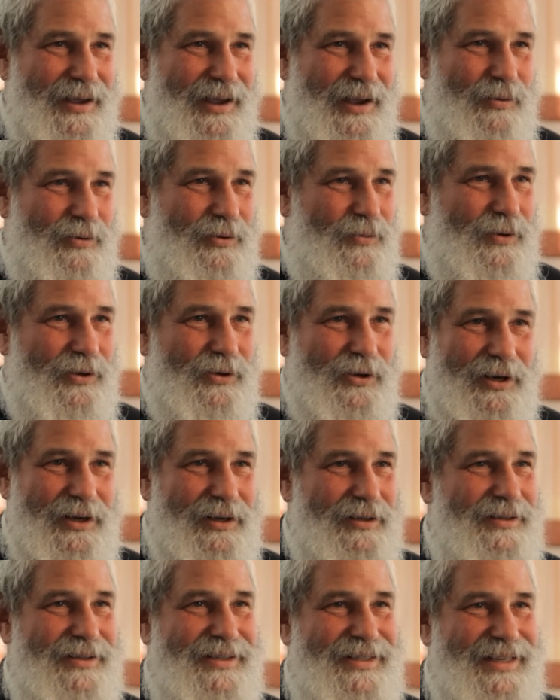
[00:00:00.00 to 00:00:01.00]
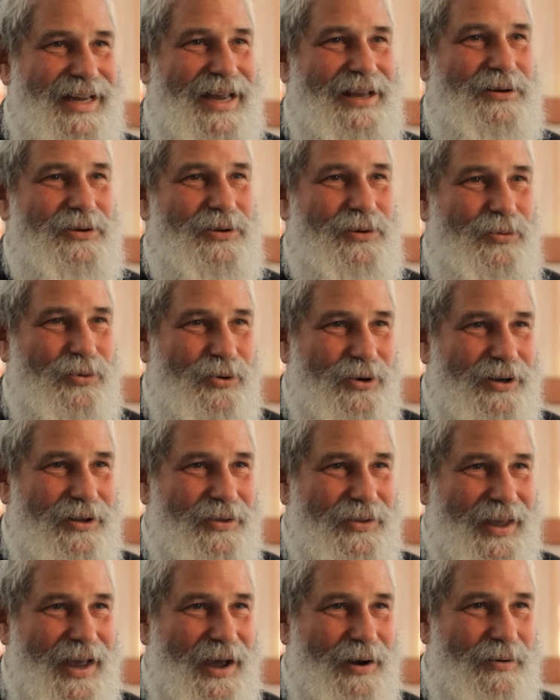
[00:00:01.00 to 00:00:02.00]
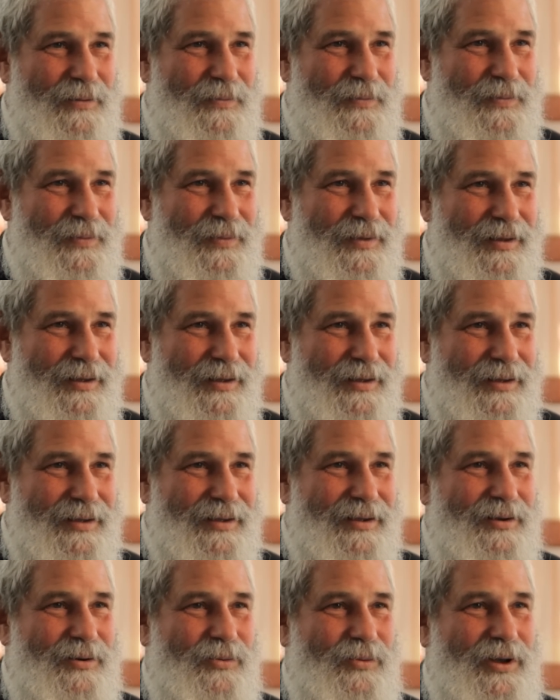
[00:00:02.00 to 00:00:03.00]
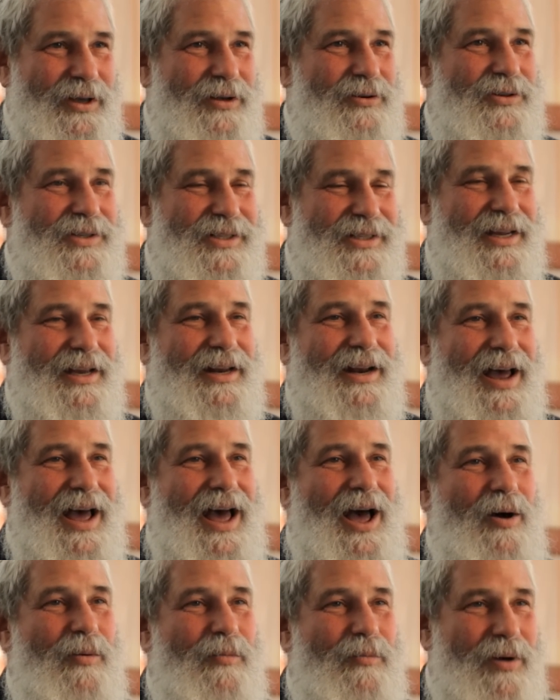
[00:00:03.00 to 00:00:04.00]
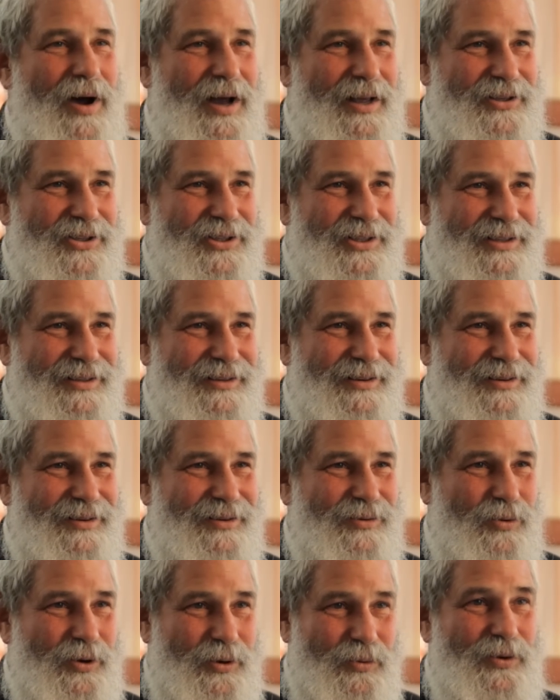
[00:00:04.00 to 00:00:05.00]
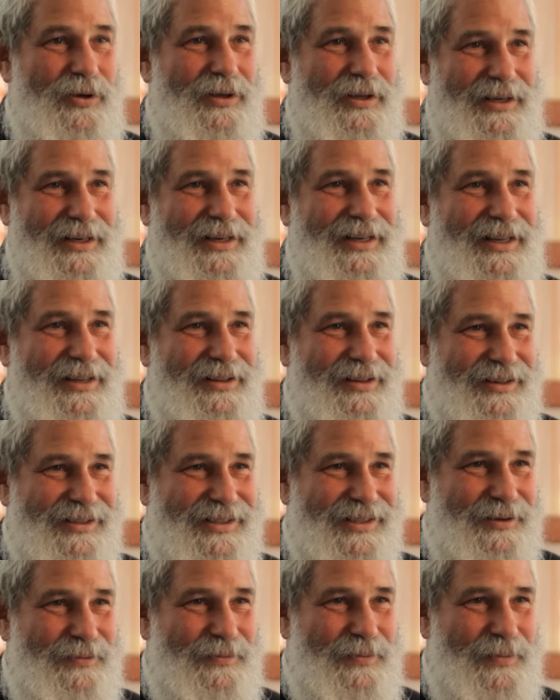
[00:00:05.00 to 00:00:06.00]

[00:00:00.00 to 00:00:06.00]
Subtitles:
And when we look at the state of the world now, we understand how much we really need this.